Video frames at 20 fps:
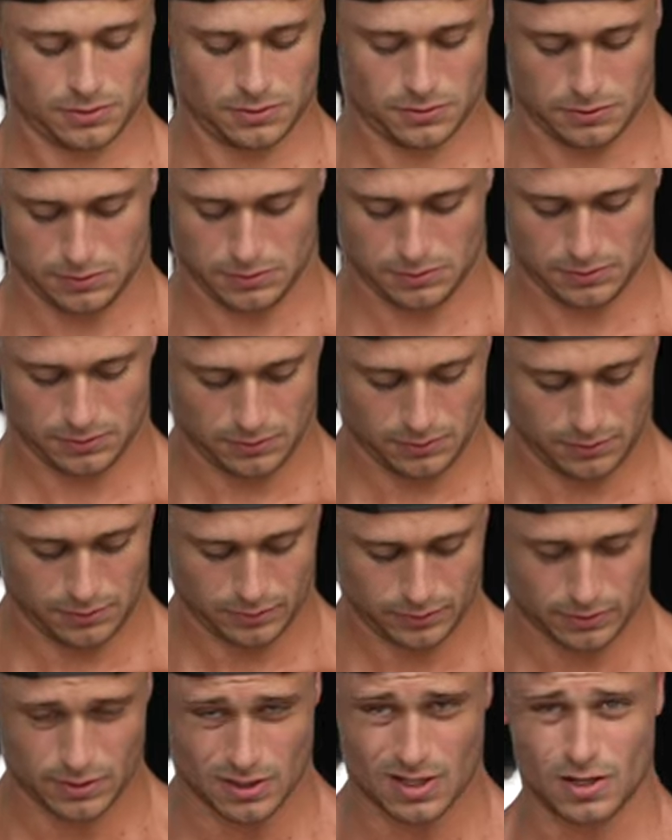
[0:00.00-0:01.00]
Look,
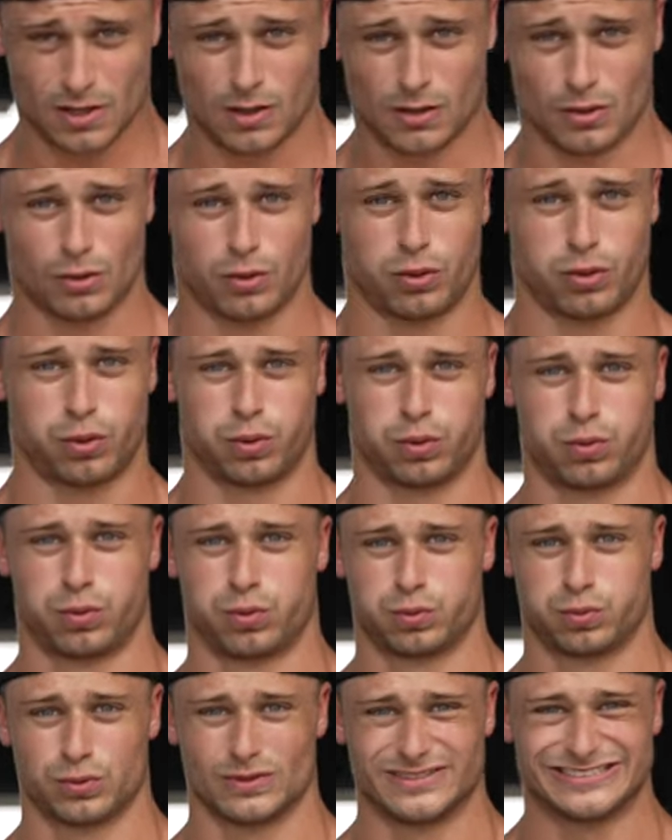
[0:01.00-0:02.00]
get out your feelings and
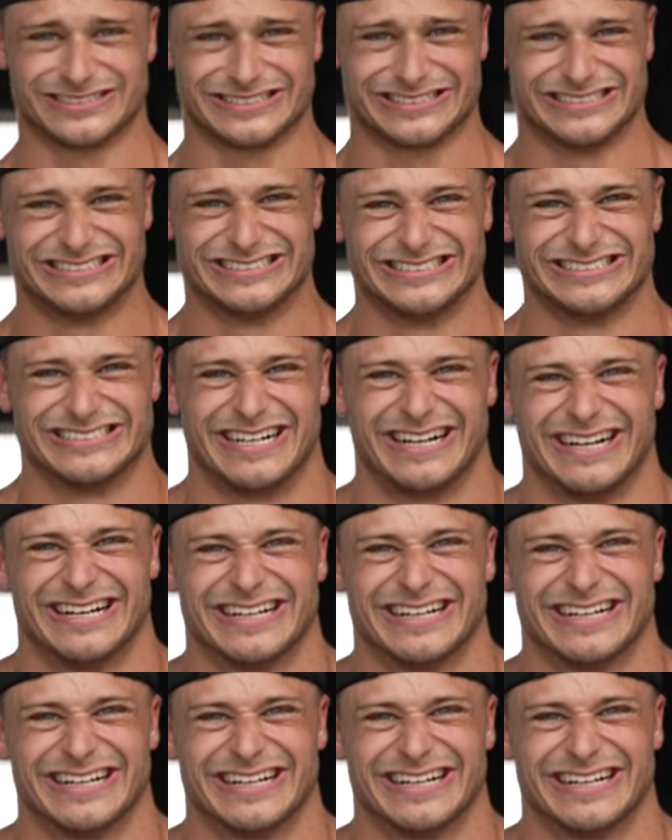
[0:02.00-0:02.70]
get your family